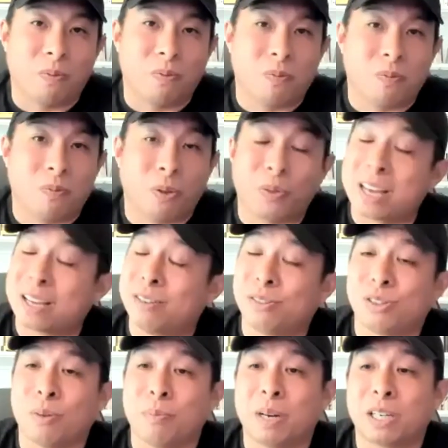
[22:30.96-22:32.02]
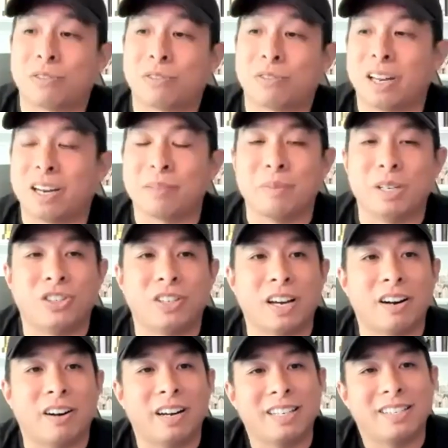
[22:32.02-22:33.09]
Well, thank you so much for letting me
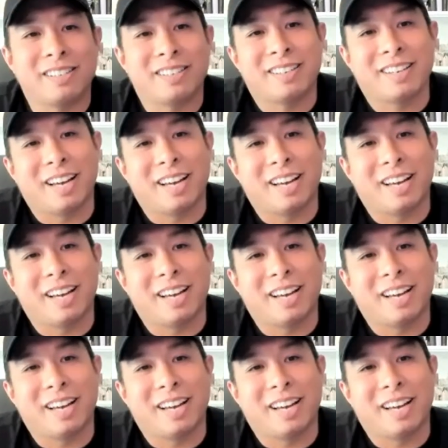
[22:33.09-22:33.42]
share it.